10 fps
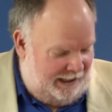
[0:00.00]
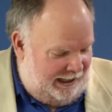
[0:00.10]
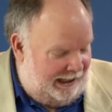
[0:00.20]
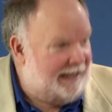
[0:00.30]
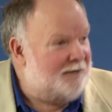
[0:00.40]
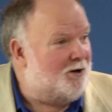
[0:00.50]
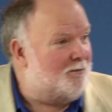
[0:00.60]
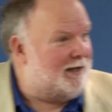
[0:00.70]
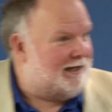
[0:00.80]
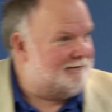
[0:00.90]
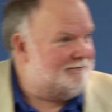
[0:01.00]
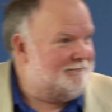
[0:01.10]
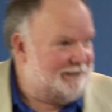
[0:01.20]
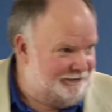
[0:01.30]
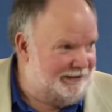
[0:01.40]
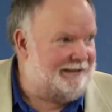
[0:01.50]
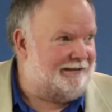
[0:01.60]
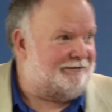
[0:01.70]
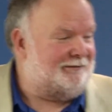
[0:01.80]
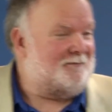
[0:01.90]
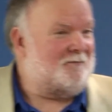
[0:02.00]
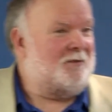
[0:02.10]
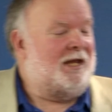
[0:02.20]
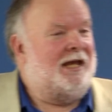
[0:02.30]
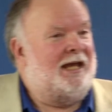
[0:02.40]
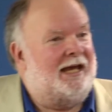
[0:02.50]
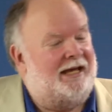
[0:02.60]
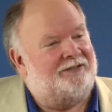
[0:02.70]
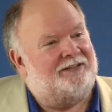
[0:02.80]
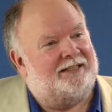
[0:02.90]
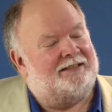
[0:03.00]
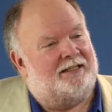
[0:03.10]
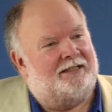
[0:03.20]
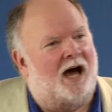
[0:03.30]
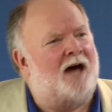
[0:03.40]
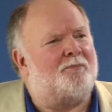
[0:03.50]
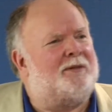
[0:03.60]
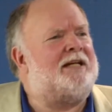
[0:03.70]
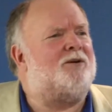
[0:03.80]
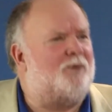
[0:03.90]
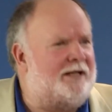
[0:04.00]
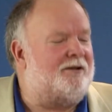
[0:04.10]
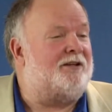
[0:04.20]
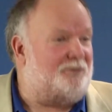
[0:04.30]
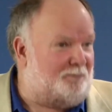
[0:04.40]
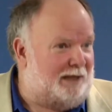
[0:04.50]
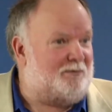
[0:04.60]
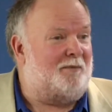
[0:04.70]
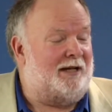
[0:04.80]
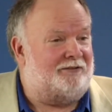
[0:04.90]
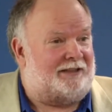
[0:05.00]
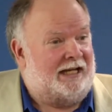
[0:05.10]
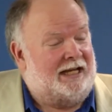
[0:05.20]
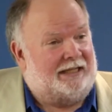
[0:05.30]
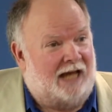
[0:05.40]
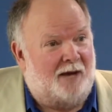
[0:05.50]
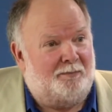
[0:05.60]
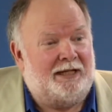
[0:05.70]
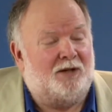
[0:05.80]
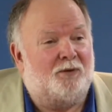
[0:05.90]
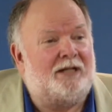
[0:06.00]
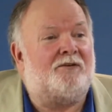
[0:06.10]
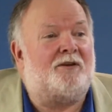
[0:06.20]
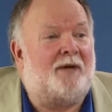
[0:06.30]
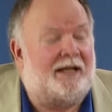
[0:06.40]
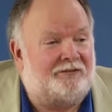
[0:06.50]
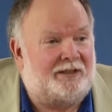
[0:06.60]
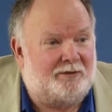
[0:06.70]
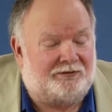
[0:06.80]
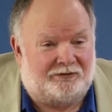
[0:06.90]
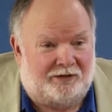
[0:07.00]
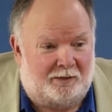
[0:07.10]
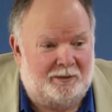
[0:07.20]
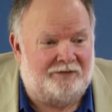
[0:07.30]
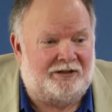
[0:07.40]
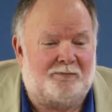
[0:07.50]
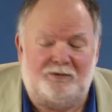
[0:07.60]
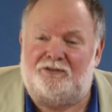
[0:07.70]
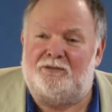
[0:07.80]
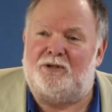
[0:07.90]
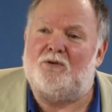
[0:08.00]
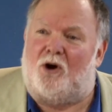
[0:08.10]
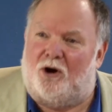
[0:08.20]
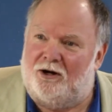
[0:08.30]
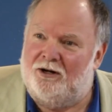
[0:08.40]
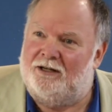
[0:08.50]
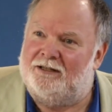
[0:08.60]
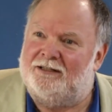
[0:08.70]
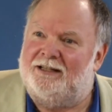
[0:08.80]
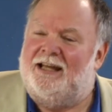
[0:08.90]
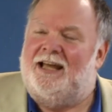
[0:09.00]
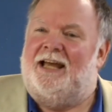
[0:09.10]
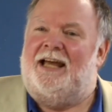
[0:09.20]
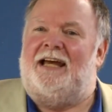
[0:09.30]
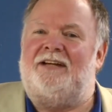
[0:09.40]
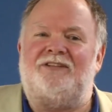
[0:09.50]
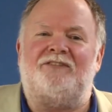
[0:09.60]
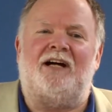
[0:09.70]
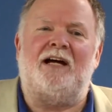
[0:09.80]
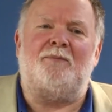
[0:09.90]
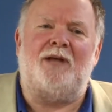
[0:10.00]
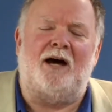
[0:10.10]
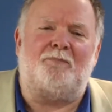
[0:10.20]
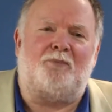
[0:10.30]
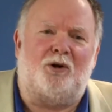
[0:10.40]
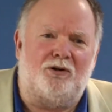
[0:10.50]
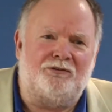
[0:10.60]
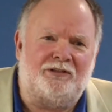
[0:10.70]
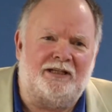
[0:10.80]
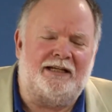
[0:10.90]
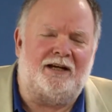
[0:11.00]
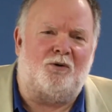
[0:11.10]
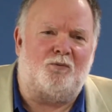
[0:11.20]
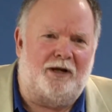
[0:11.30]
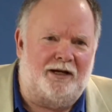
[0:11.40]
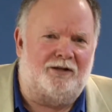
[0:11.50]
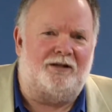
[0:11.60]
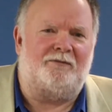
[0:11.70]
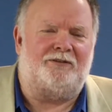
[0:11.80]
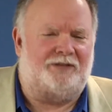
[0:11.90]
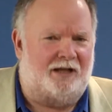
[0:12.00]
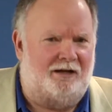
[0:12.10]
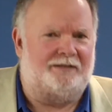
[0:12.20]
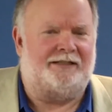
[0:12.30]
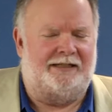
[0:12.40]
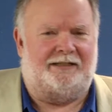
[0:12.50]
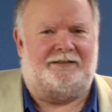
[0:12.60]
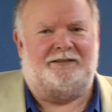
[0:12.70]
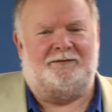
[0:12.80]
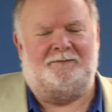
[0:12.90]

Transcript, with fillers: And he wrote back. Listen to this. He said, Not being a reader, this is Playboy magazine, not being a reader of the magazine, Mr. Sonnemann, as I presume you are, he says, I am not personally aware of its content.